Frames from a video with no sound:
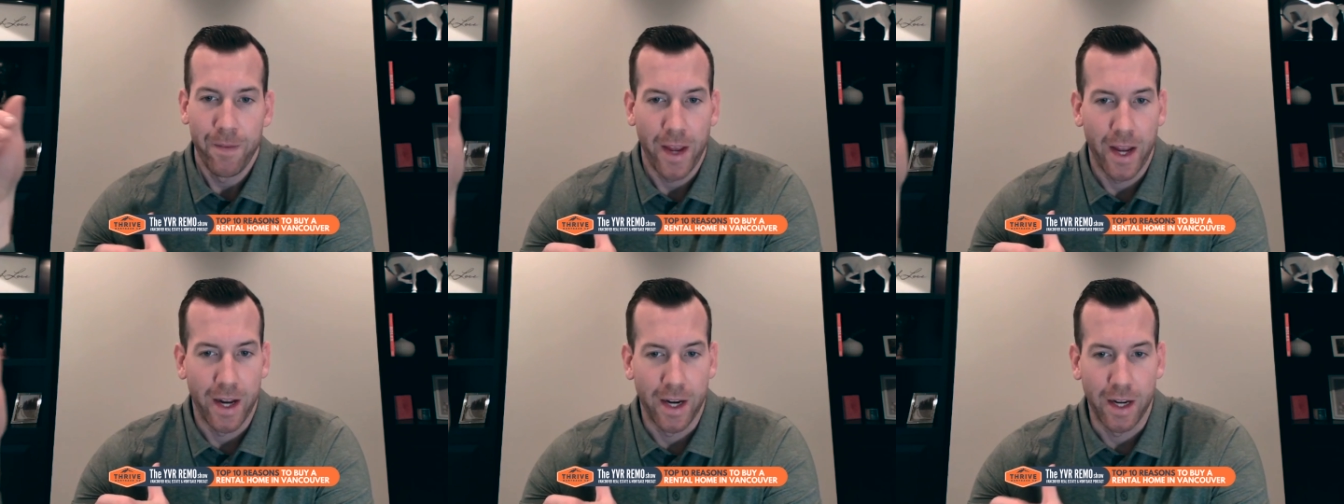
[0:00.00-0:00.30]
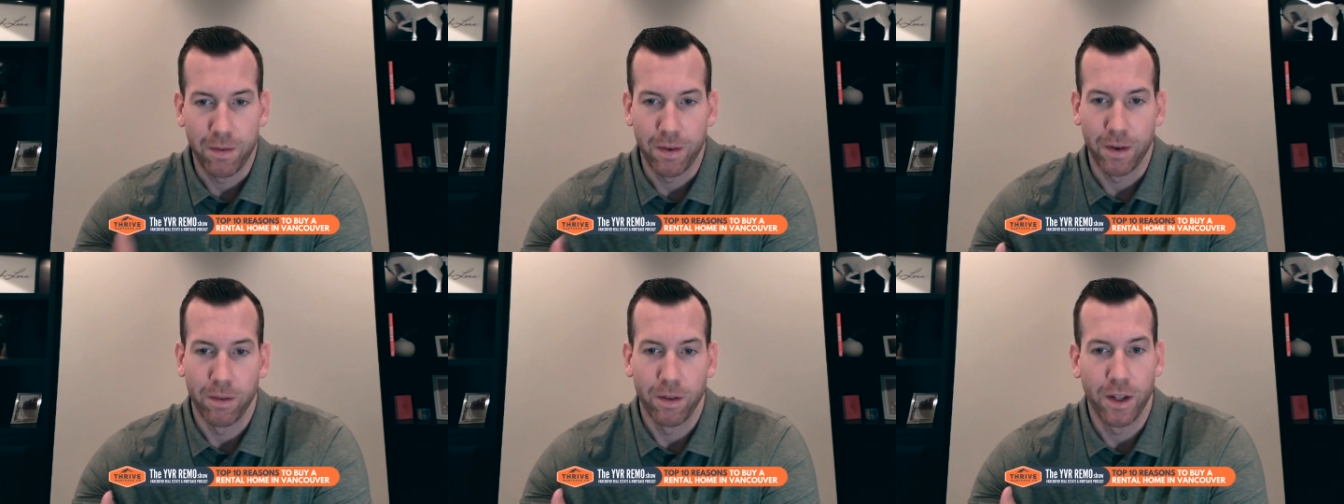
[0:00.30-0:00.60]
And
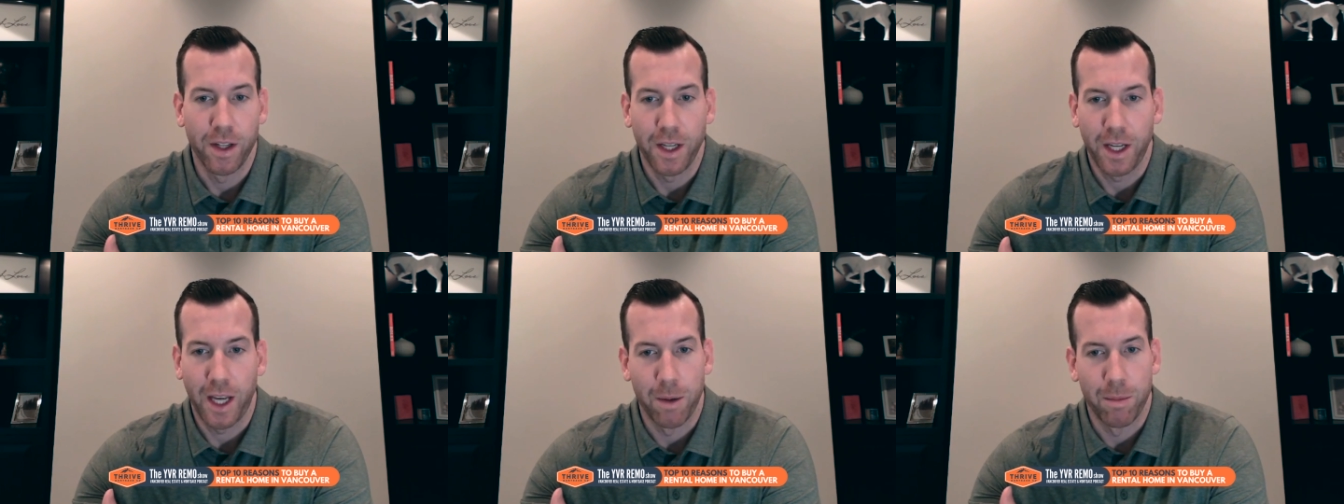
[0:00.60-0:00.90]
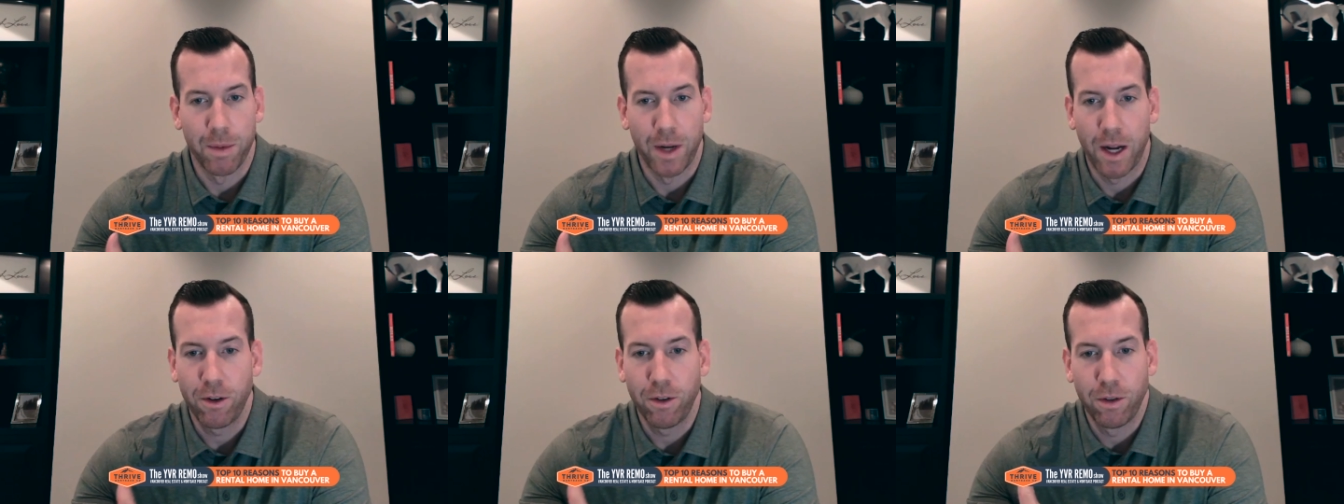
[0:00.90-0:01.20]
if it really
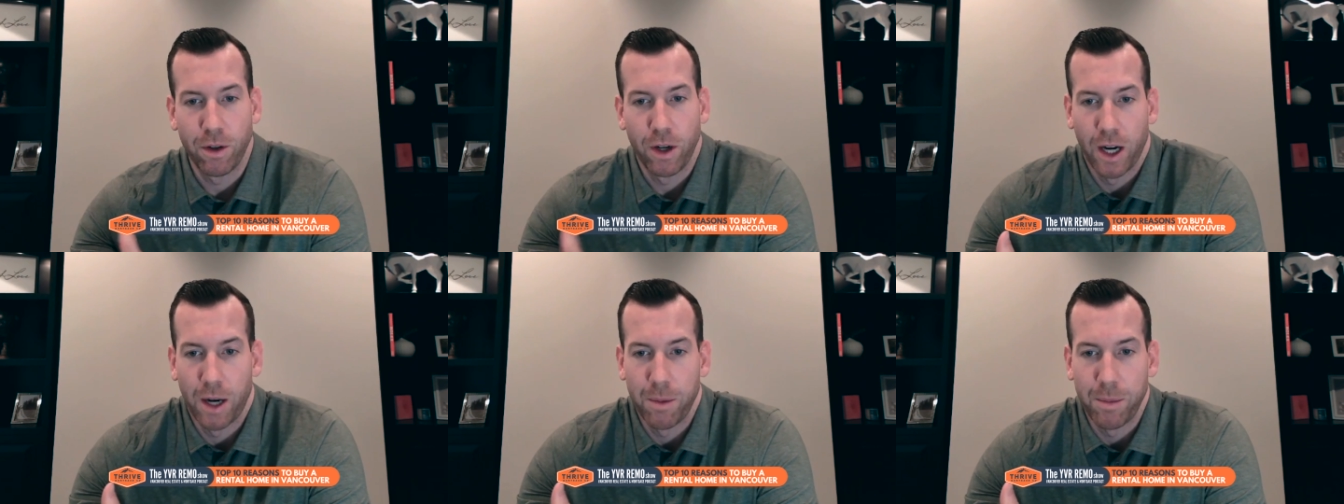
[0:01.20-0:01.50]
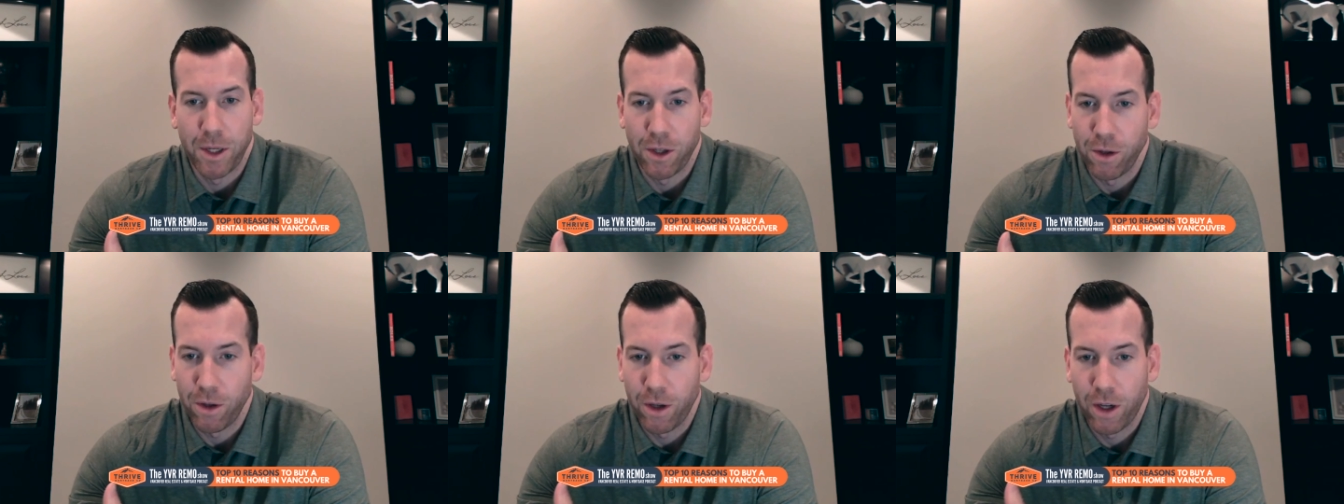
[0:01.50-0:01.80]
came down to it, I
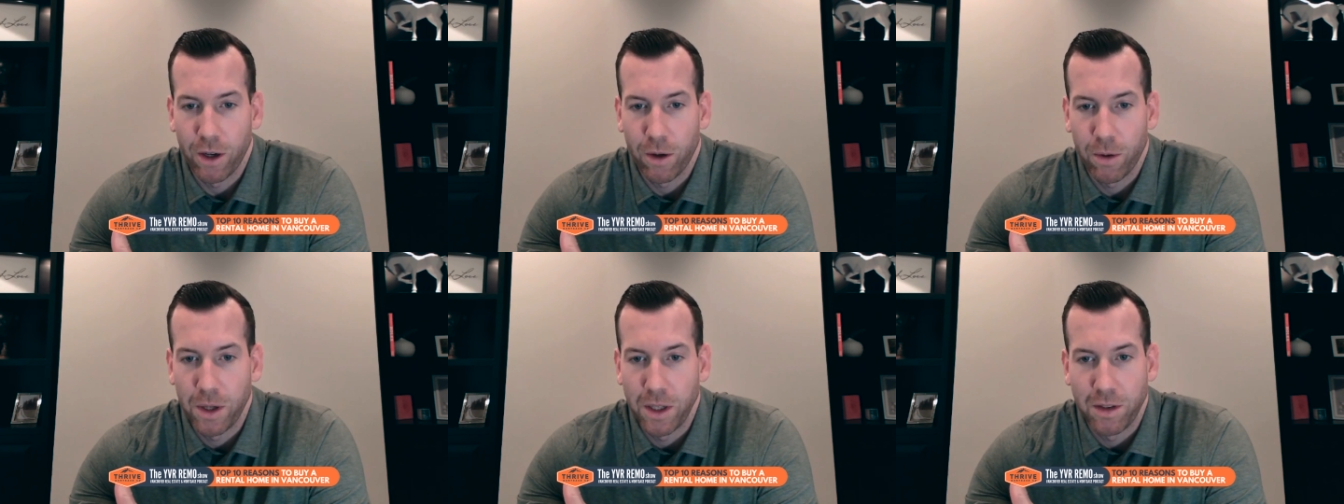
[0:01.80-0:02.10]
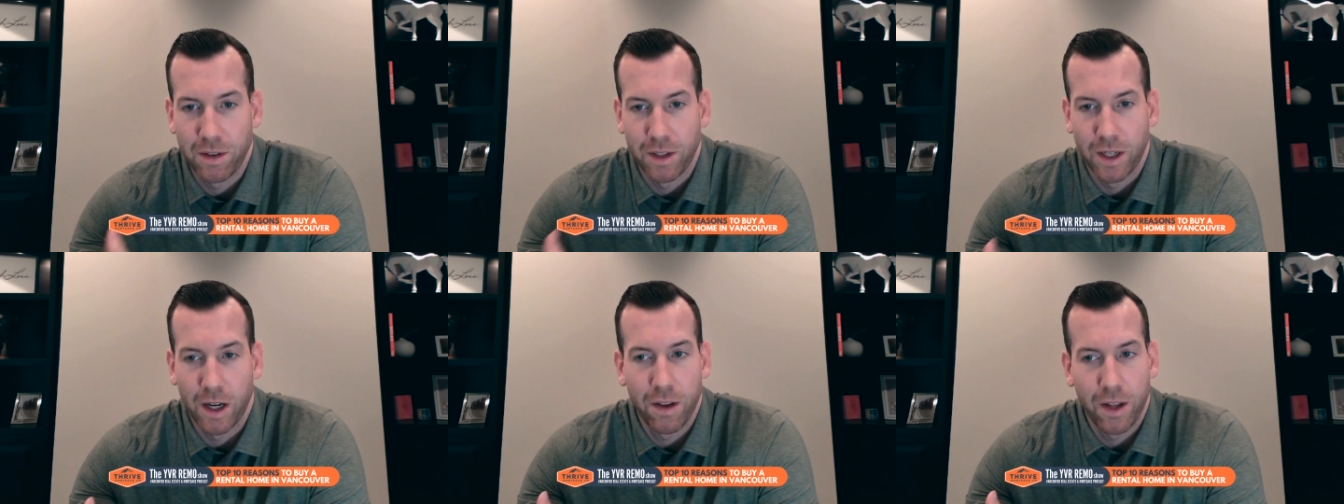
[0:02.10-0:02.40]
mean, you could
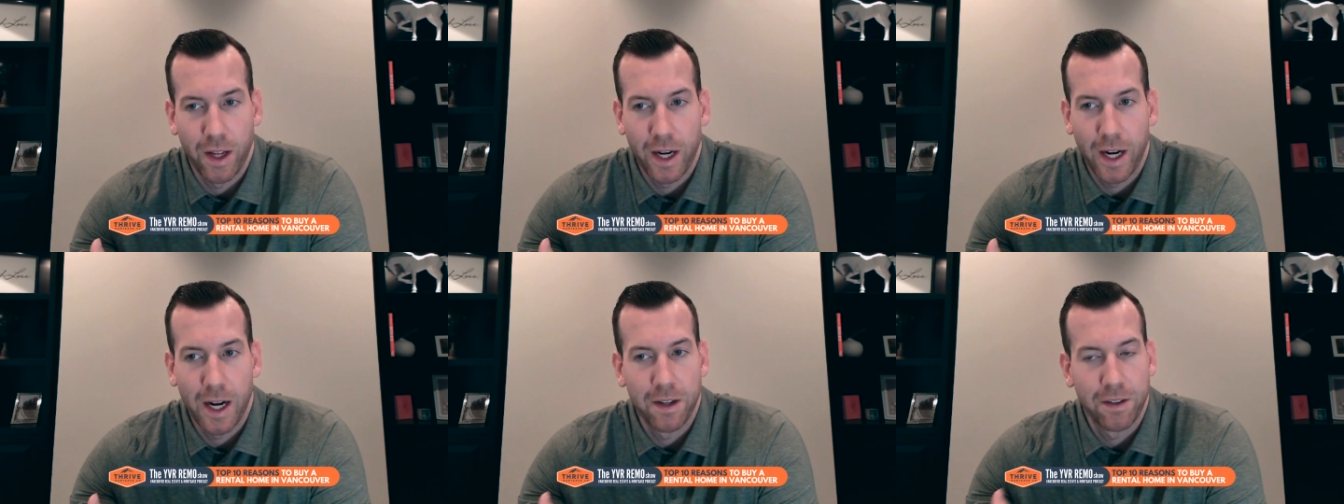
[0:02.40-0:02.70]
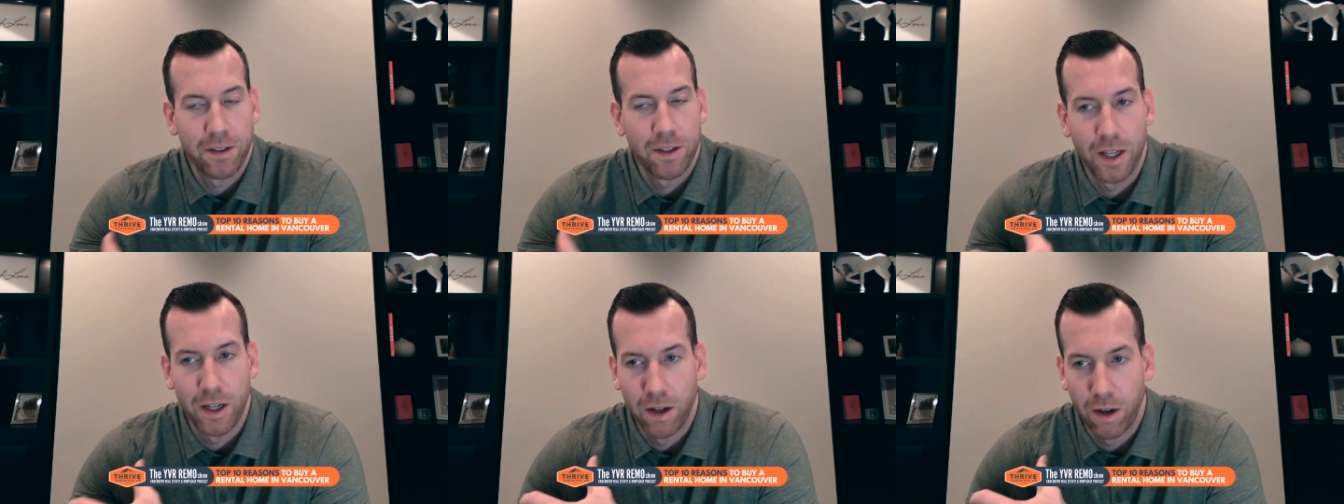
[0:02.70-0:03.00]
always sell that
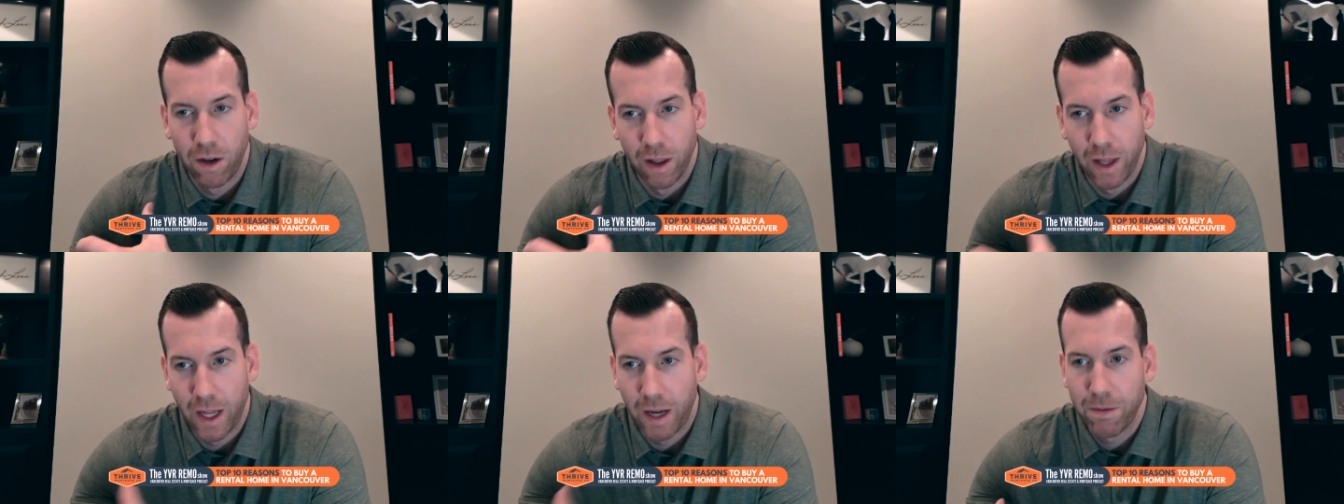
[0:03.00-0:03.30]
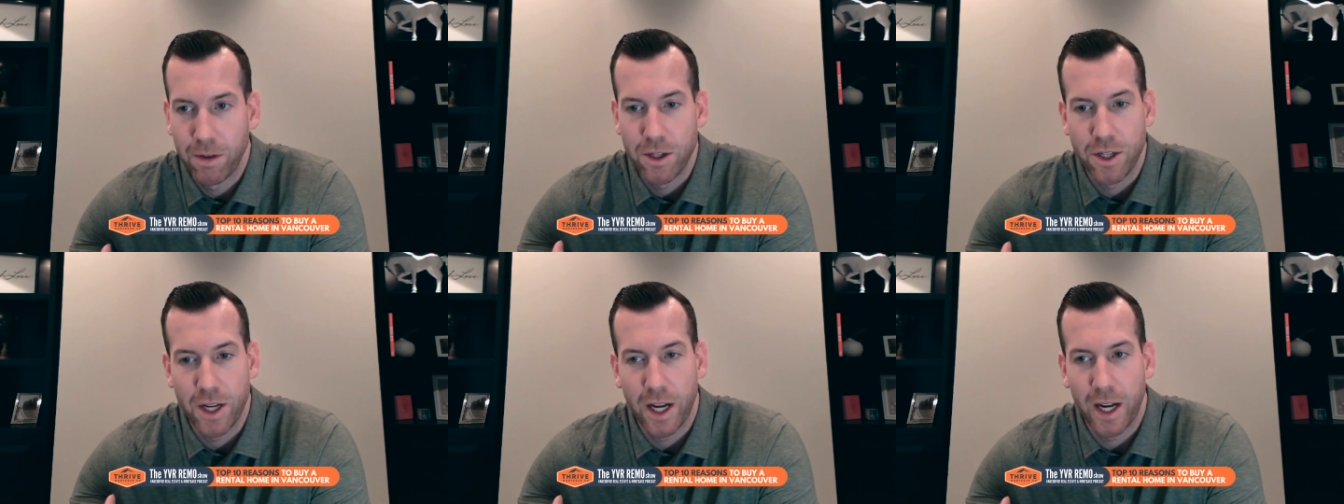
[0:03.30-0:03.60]
asset or
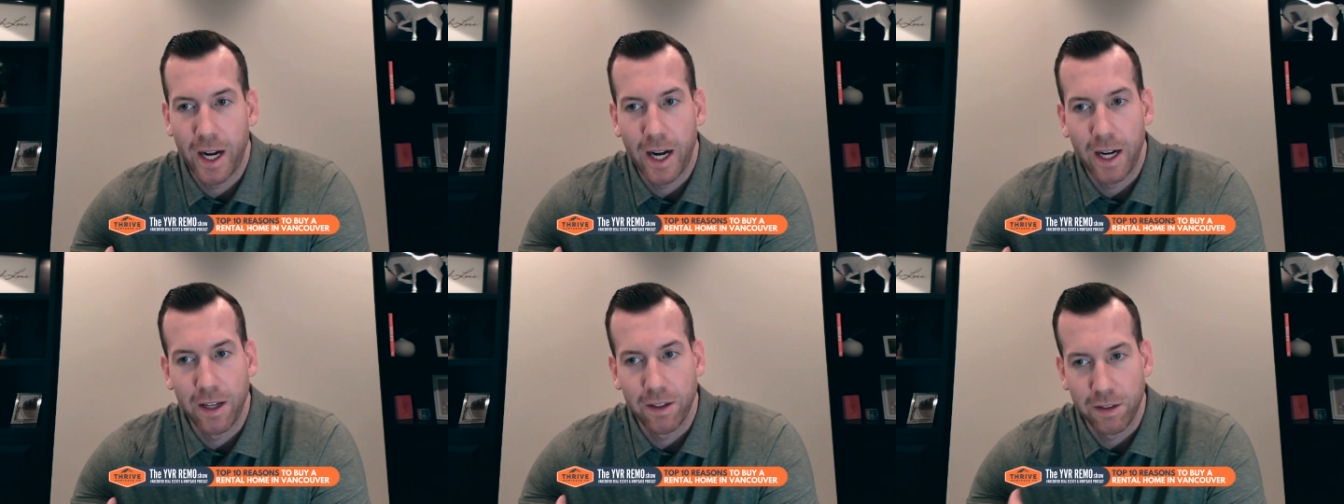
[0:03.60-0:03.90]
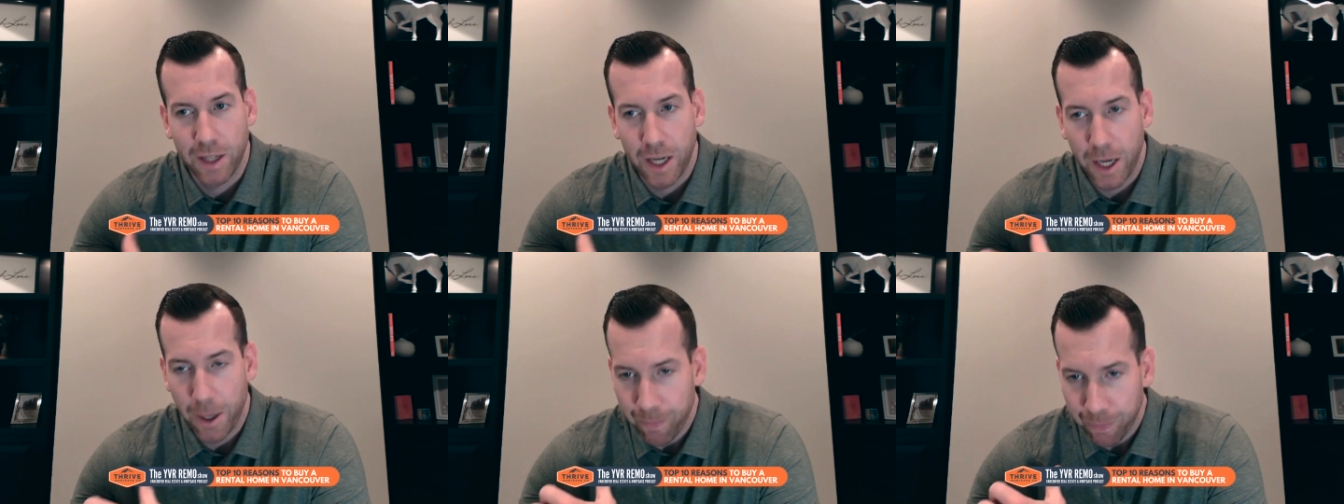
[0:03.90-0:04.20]
leverage that
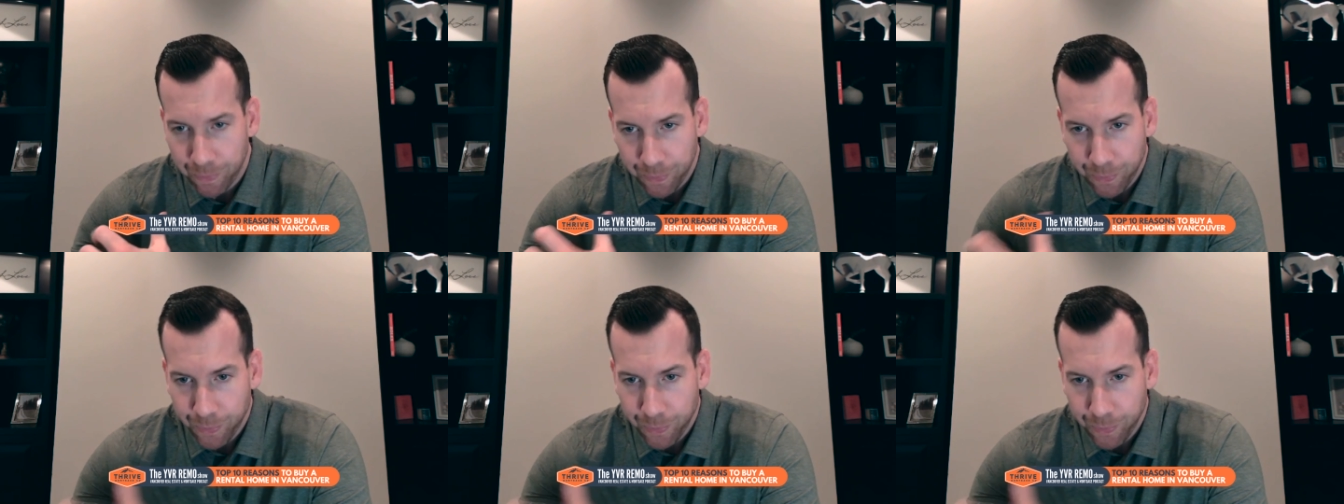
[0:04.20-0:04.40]
asset,